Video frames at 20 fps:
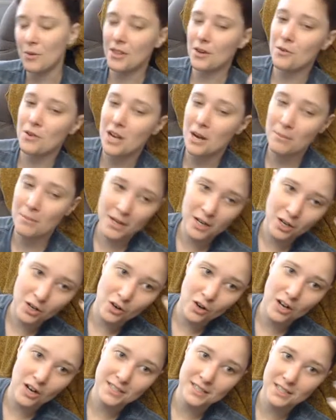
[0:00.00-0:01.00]
without coming
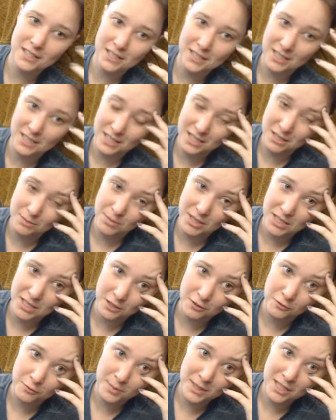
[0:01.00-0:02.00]
across as
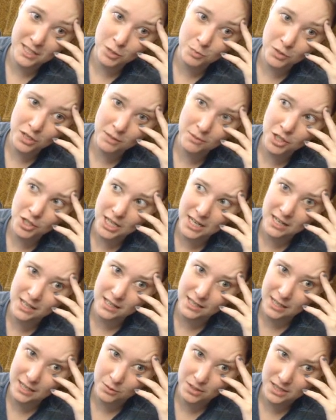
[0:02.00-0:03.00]
dismissive? Because pretty much
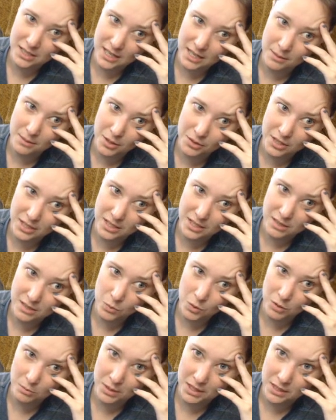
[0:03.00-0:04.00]
anything I would say about this
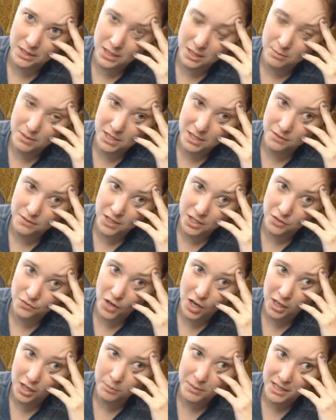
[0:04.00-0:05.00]
would be dismissive as
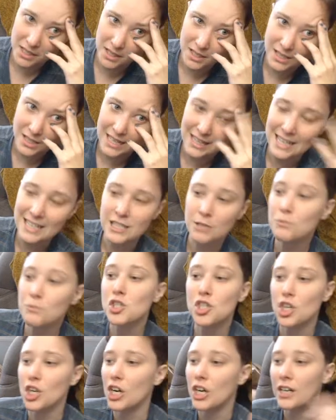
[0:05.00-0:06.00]
fuck. Because, like, that's
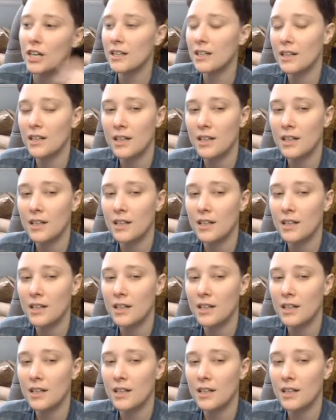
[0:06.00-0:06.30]
absurd.